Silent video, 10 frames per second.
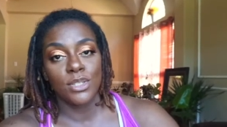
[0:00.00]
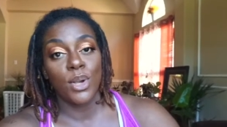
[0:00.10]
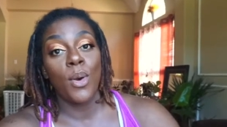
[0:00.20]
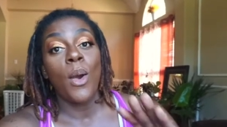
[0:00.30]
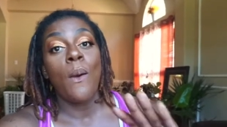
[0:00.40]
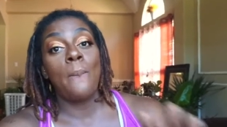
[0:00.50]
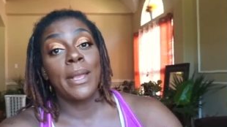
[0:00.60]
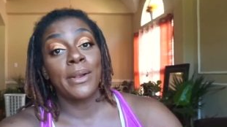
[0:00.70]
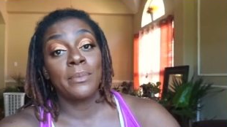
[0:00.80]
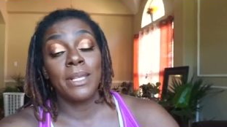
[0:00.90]
So
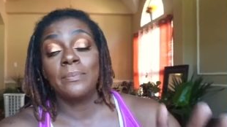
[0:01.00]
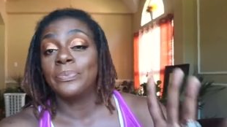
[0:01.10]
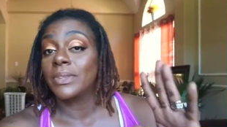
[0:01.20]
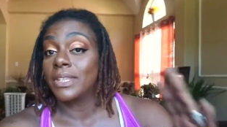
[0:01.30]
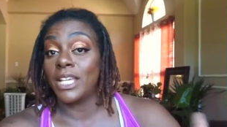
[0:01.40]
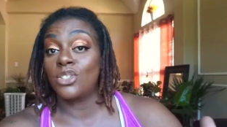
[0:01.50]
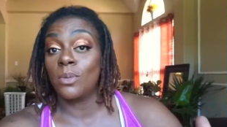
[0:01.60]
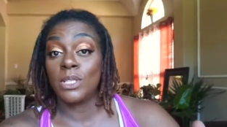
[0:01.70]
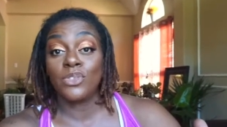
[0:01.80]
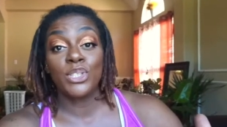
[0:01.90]
bear with me. Thank you
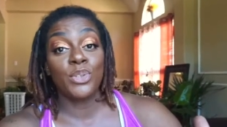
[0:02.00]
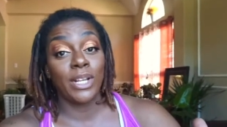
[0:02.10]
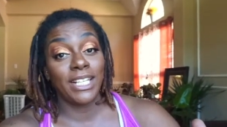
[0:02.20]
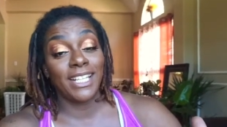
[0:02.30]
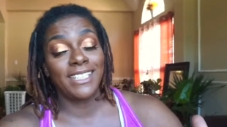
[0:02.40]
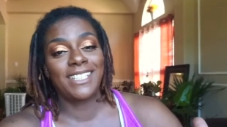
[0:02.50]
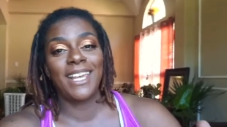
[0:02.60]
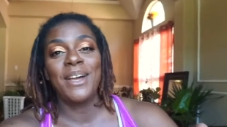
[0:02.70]
so much for joining us.